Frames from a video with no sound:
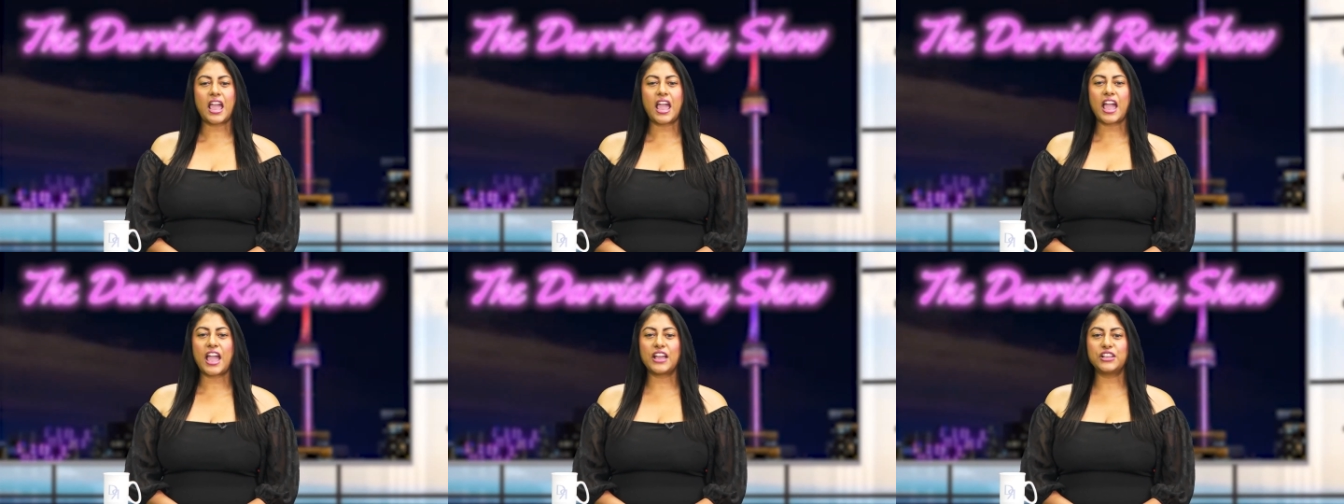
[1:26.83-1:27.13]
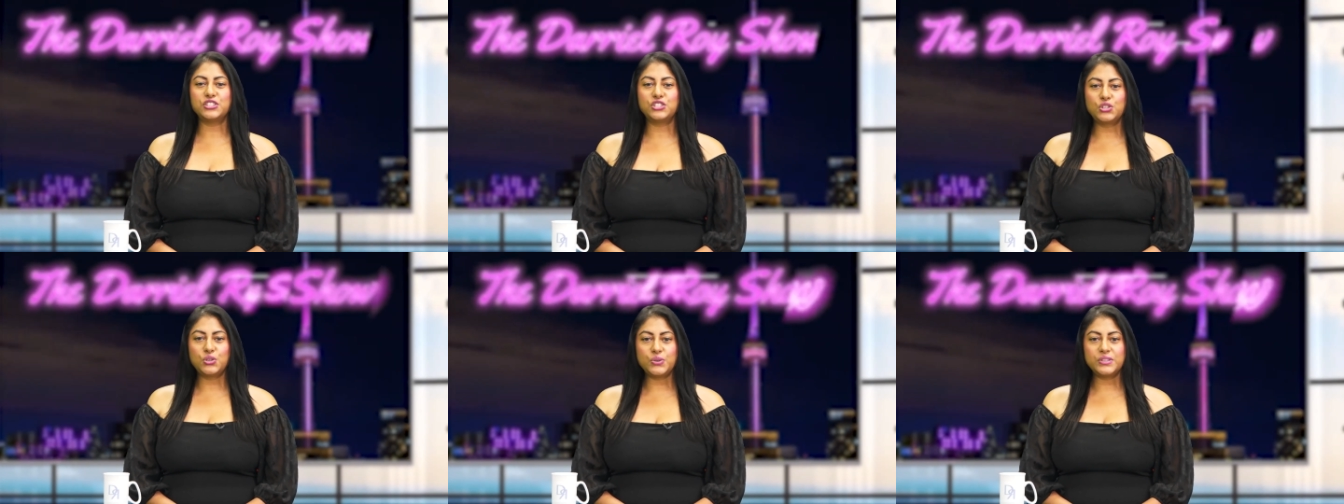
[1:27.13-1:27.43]
and
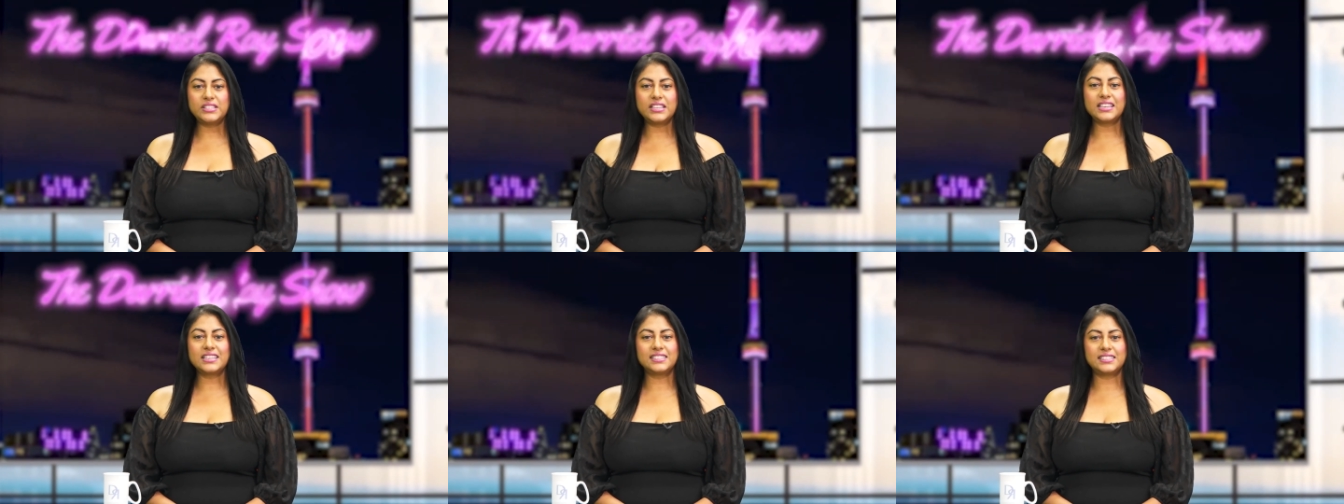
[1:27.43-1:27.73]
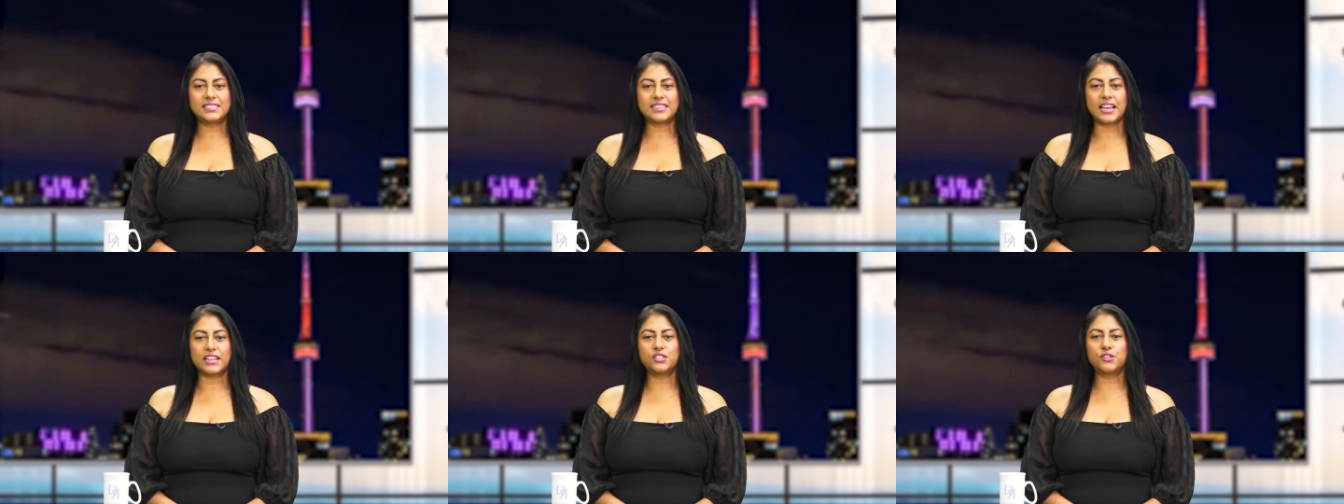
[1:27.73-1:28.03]
choosing
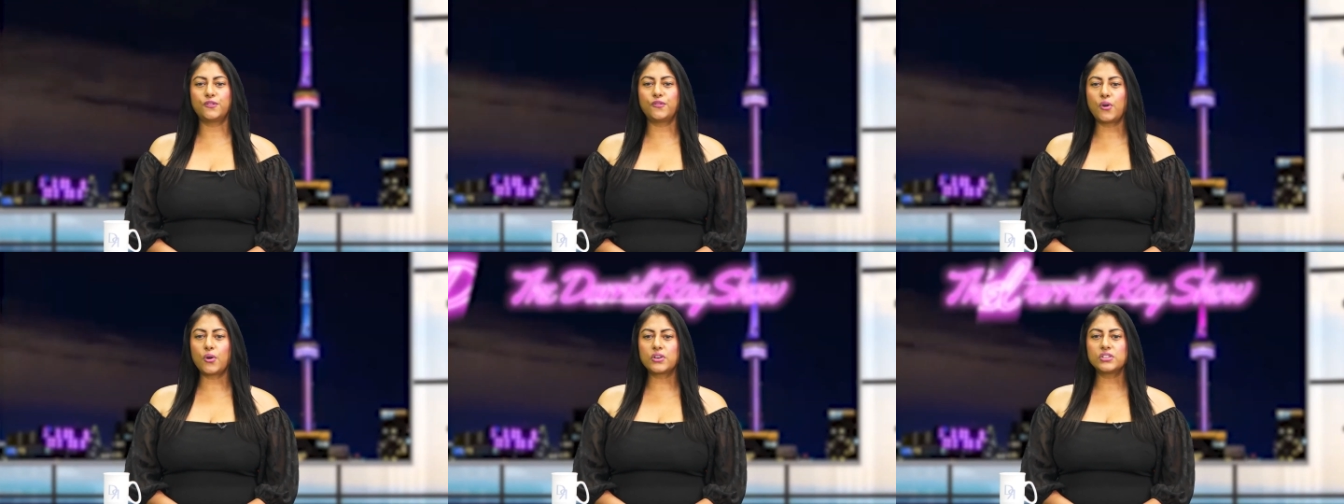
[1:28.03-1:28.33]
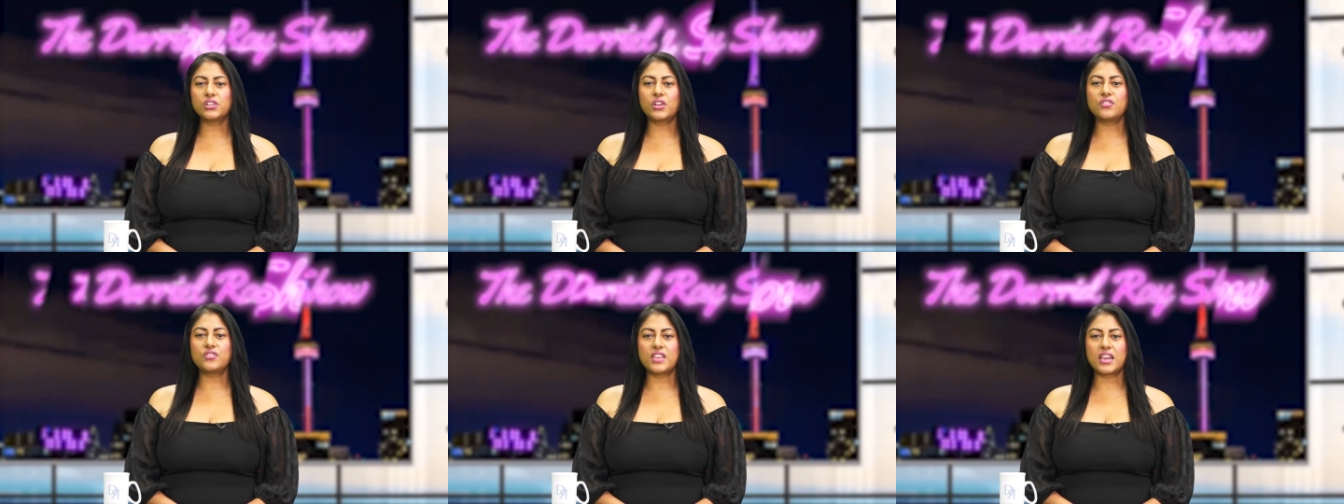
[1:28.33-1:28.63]
instead to focus
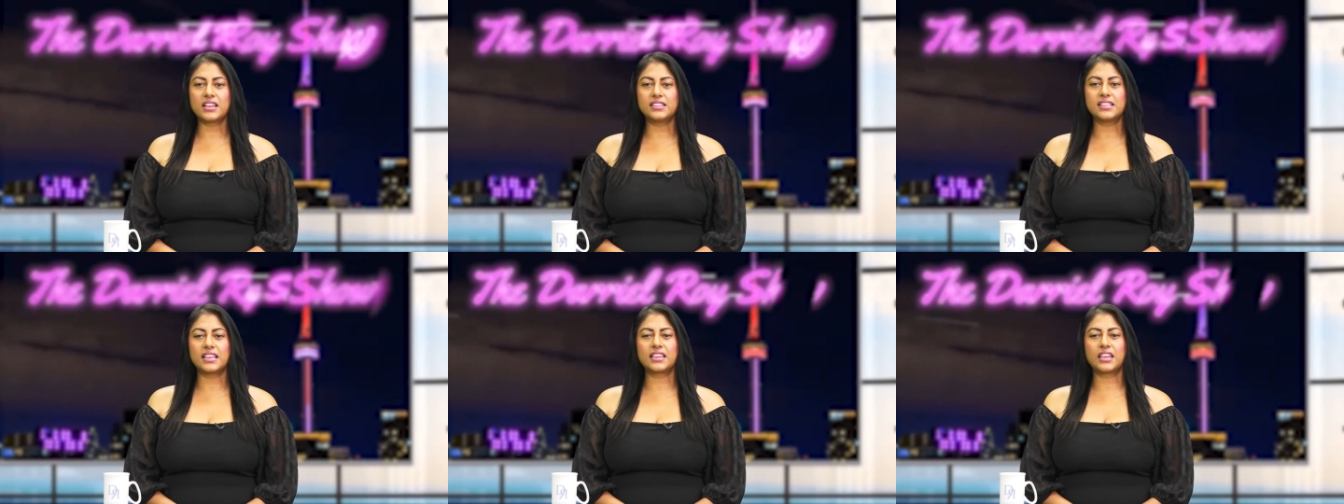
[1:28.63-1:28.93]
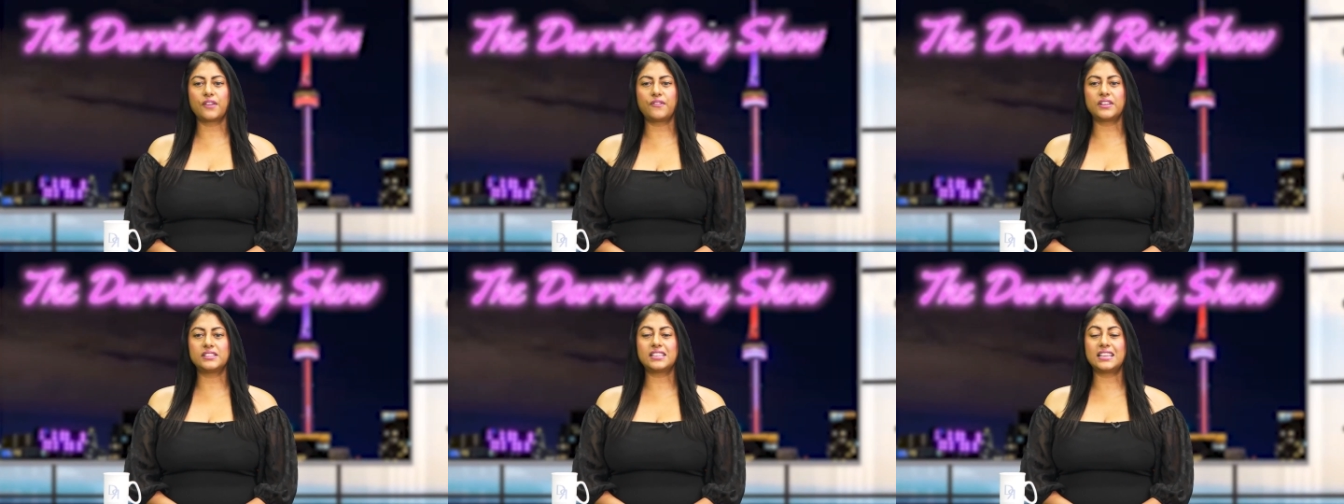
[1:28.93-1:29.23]
on things that
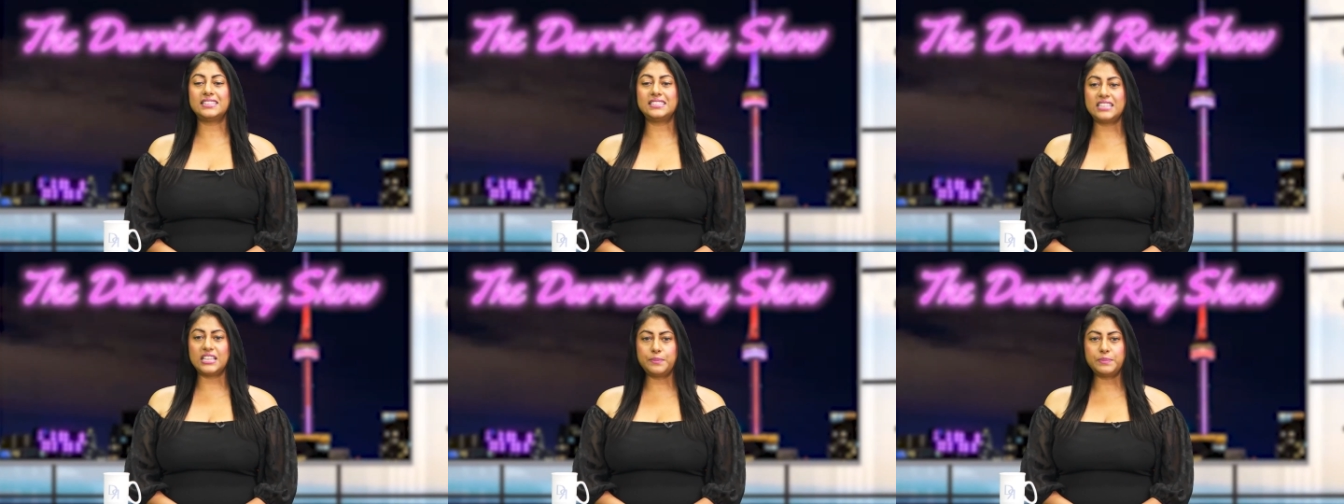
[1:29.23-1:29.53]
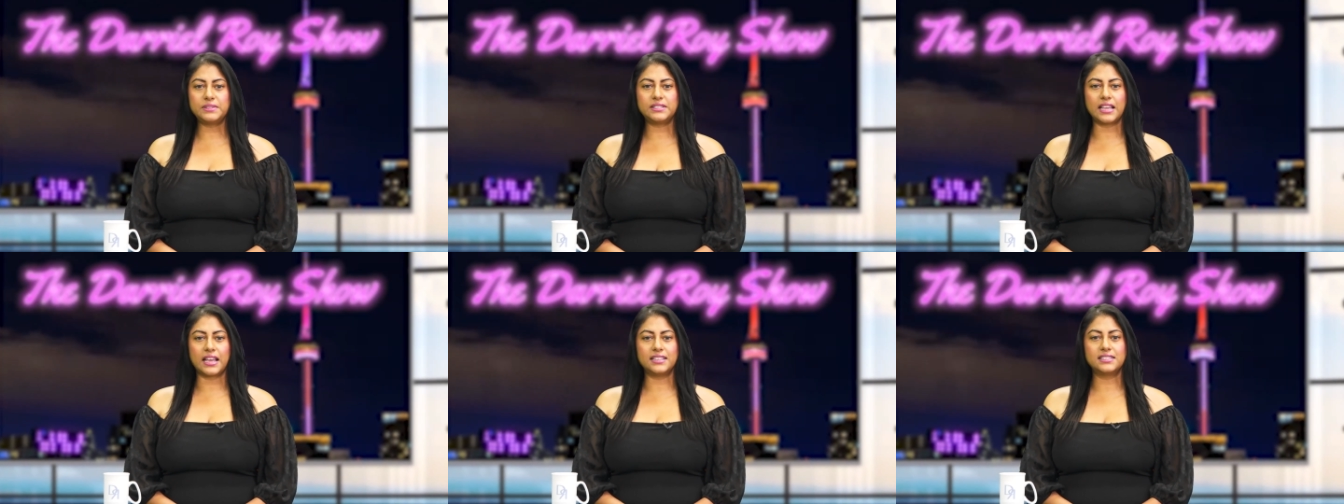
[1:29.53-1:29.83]
give us a deep
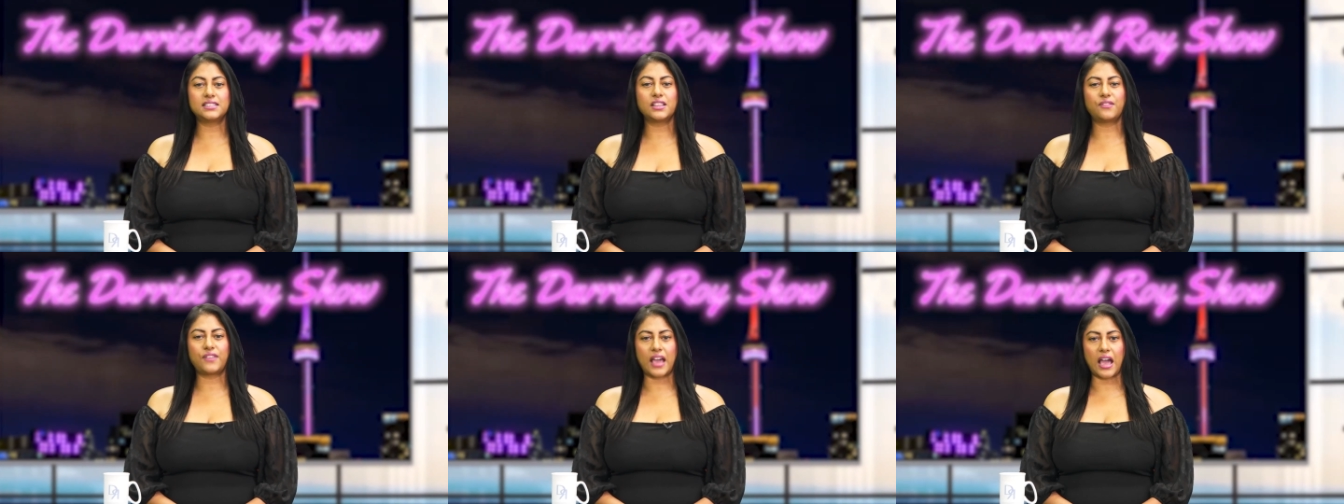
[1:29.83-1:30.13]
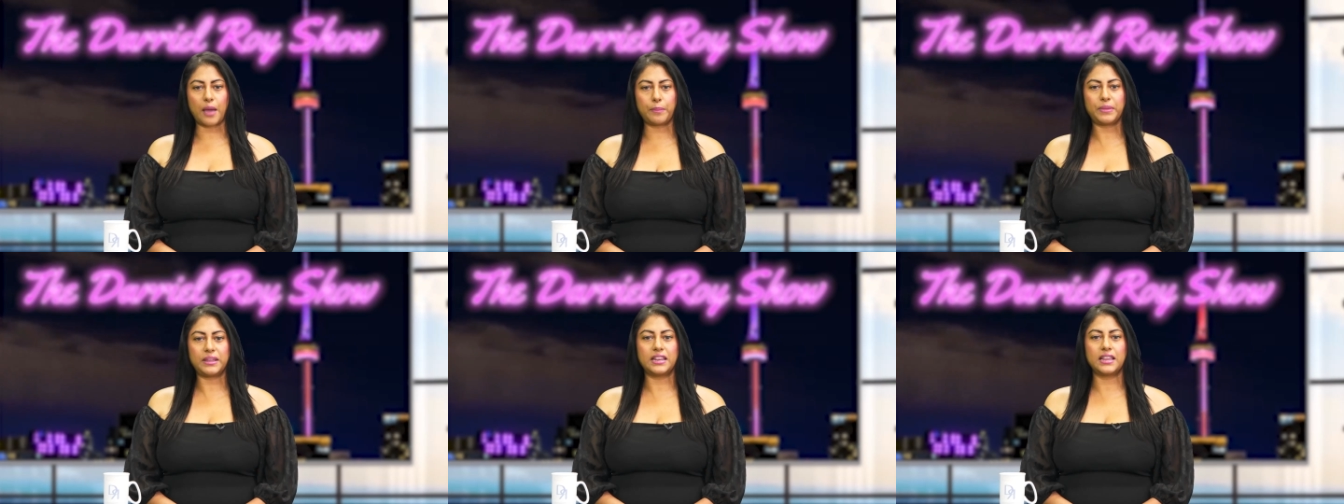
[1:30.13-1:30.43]
sense of
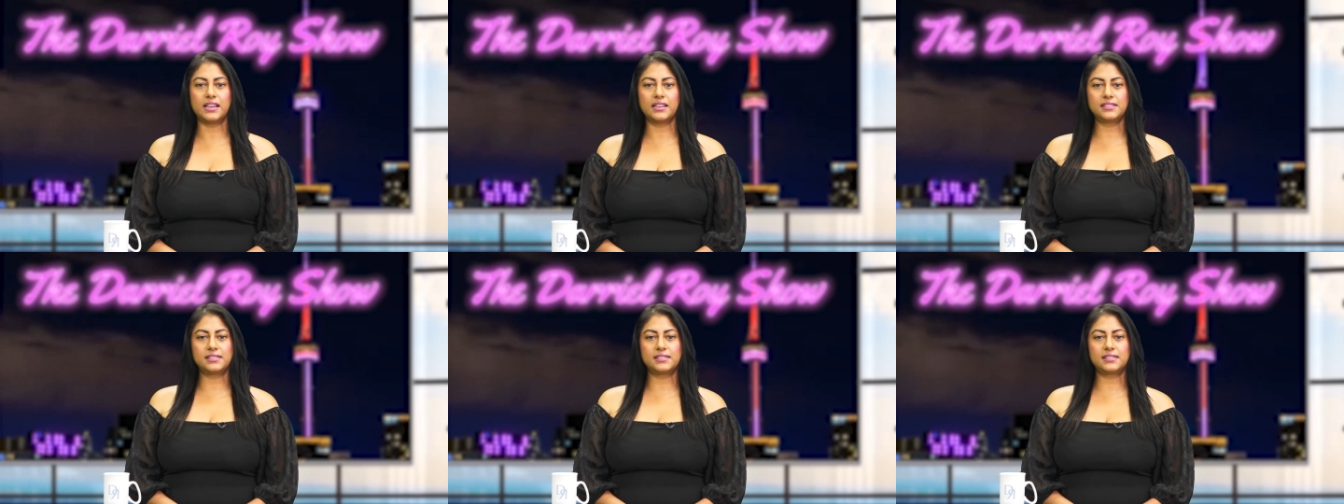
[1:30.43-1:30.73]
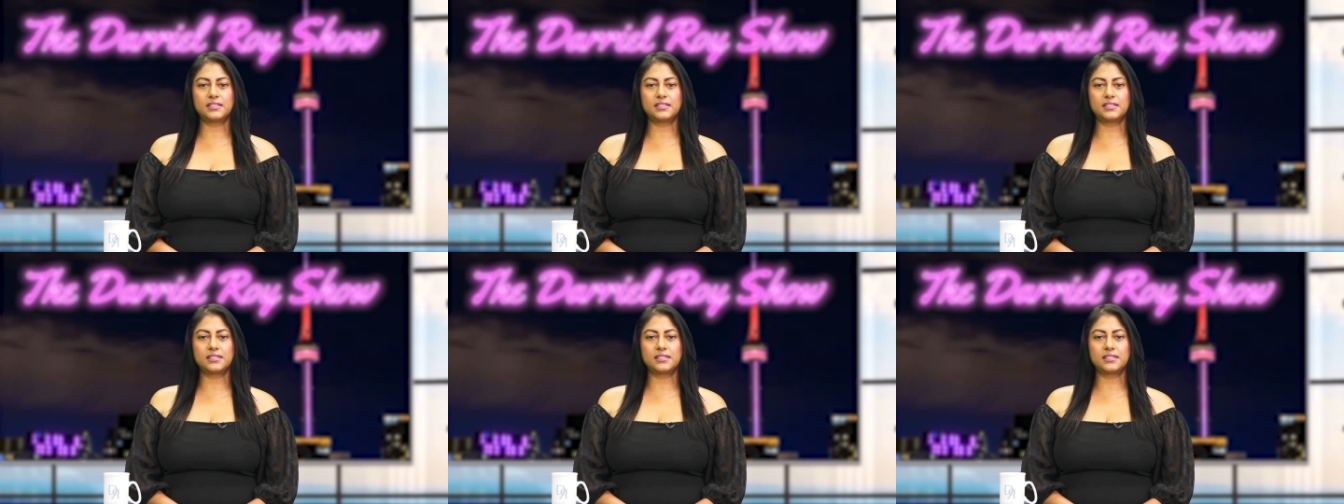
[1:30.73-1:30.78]
happiness.